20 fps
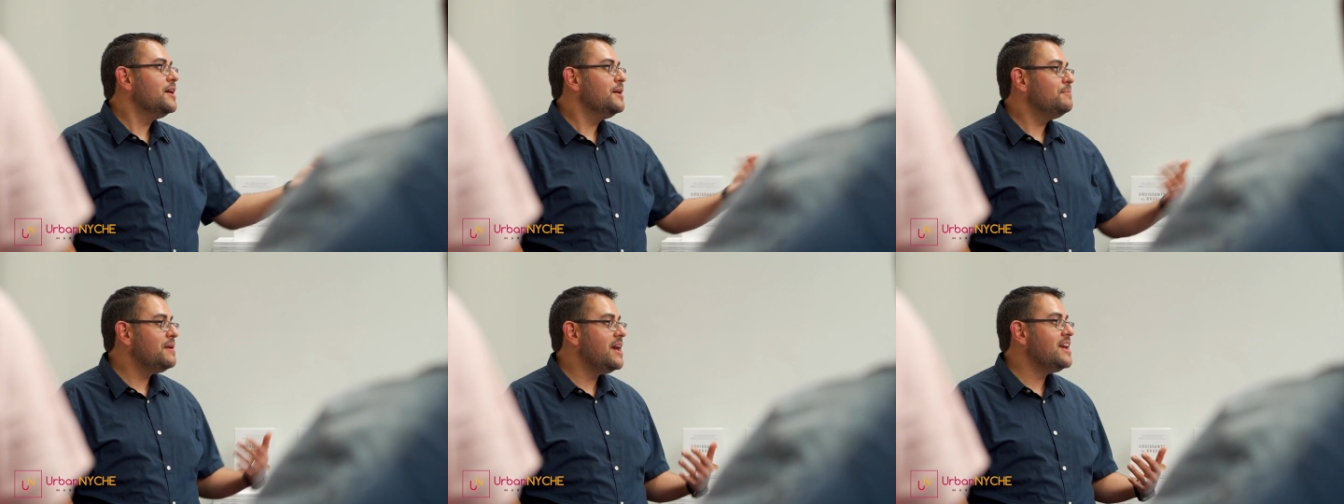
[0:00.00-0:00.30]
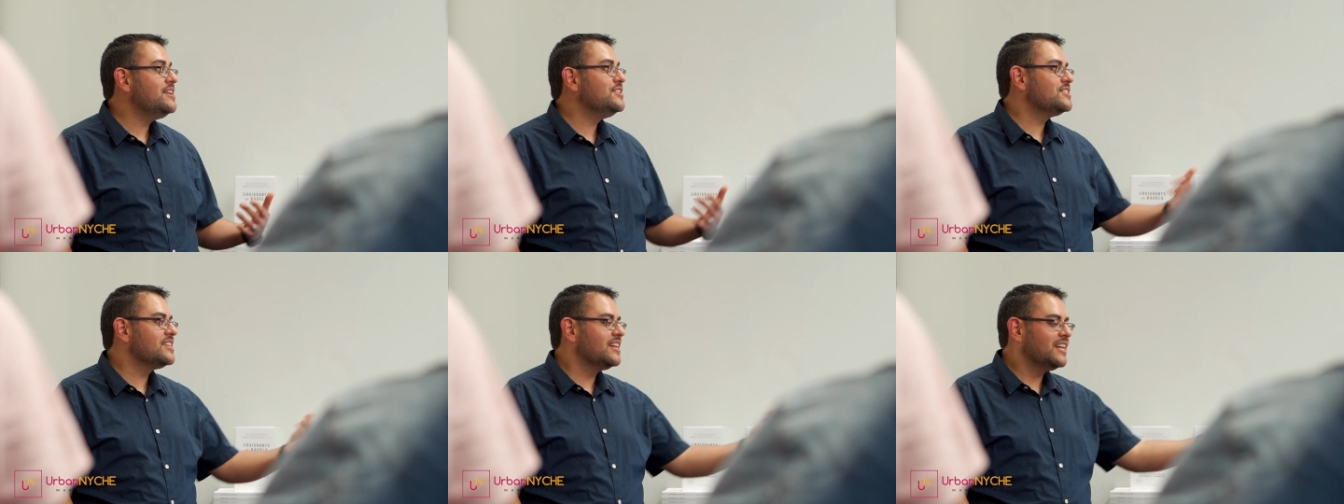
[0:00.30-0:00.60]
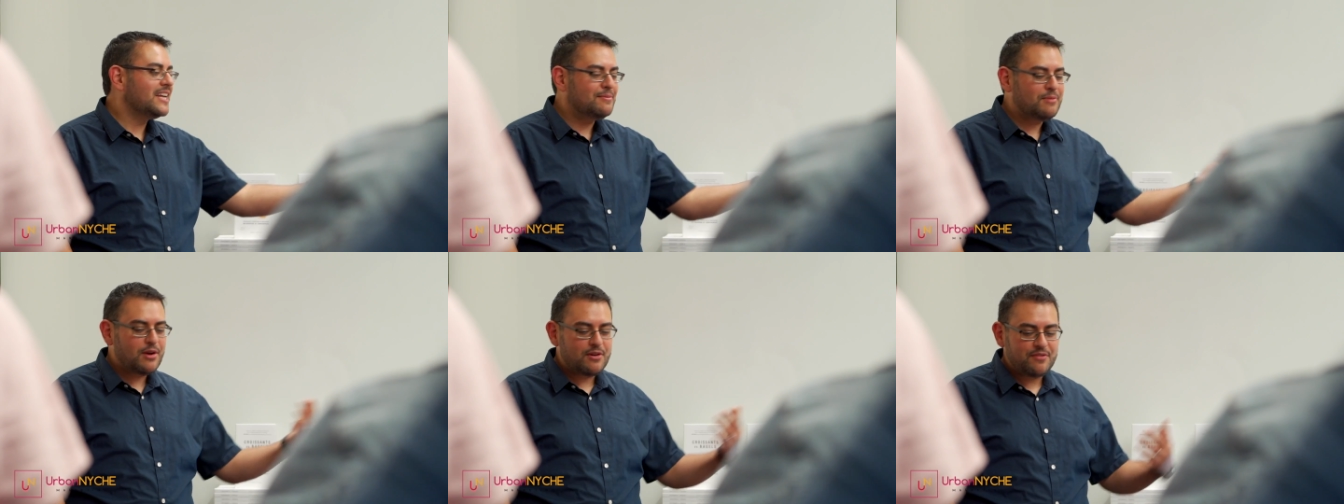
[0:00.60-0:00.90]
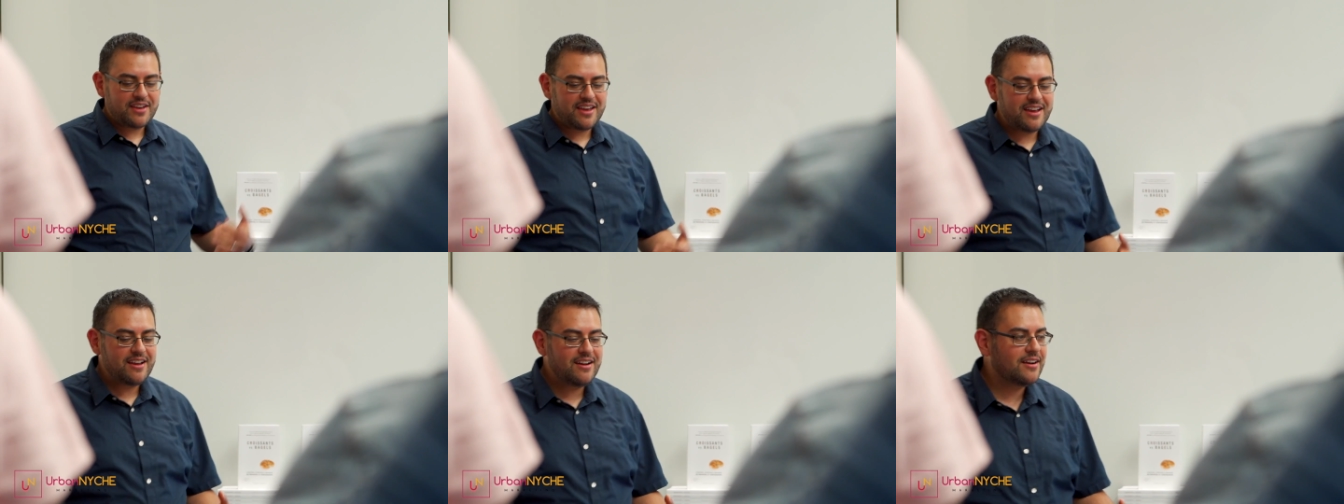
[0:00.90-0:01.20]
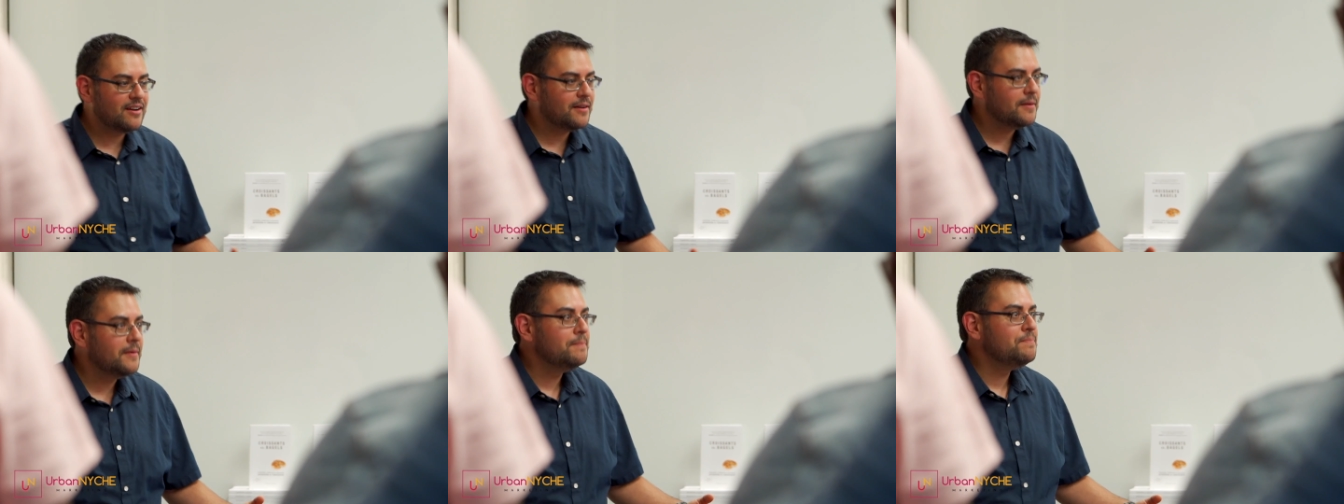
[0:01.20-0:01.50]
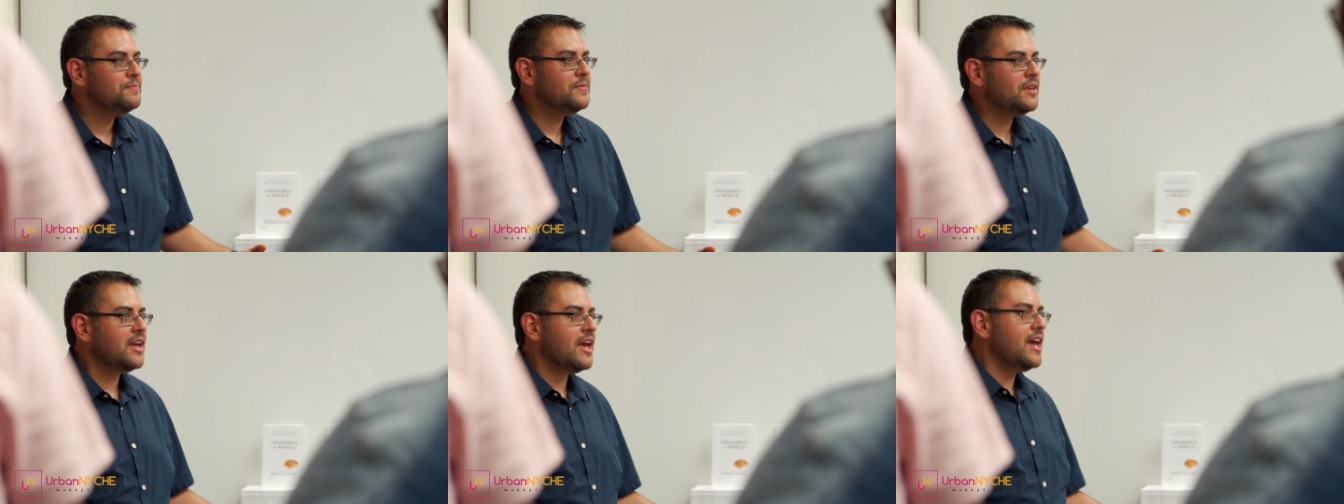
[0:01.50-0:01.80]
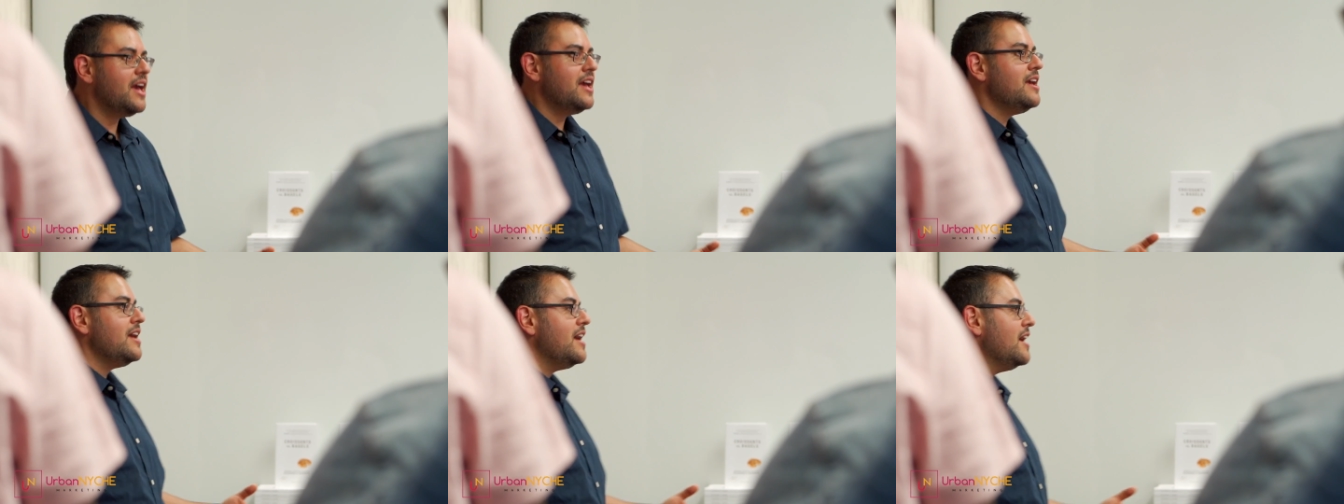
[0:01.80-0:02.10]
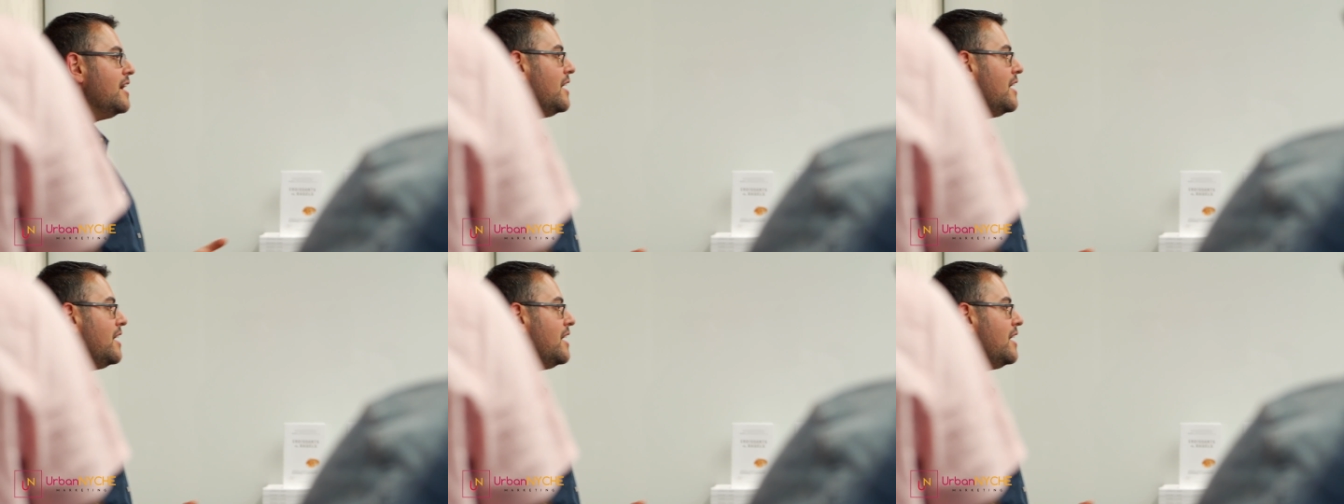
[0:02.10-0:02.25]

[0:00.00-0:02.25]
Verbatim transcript: Paige is gonna come over here Okay?